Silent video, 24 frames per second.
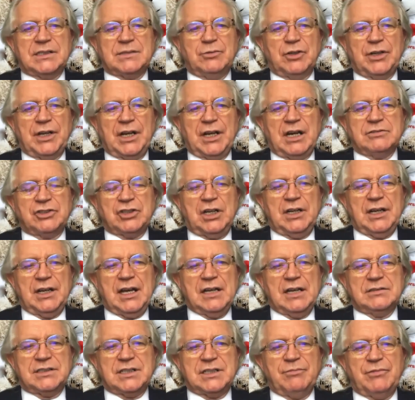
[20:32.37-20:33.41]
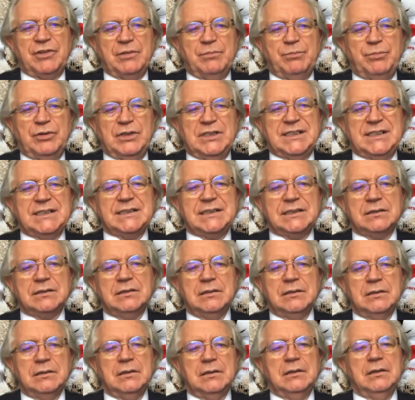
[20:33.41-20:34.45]
I was trying to get something printed.
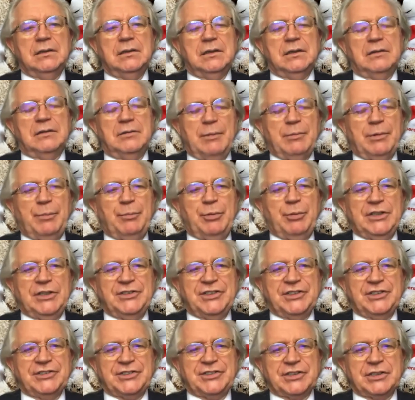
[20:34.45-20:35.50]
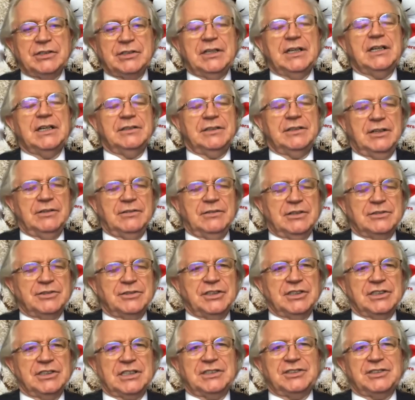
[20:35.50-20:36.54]
Remember printers? Yeah, you know, those
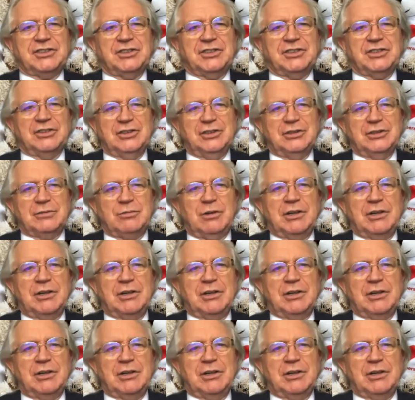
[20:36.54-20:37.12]
things. I still use one.